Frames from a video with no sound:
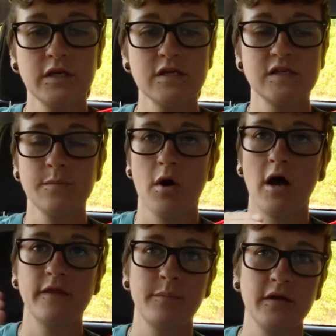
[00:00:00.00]
easy
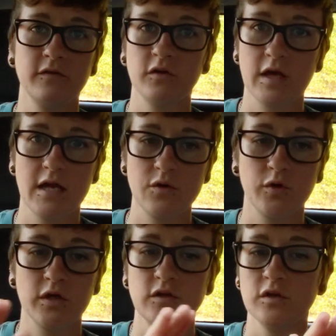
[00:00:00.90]
mod that basically
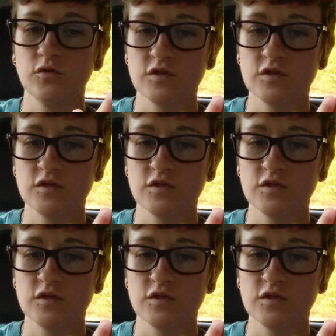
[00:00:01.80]
anyone can do.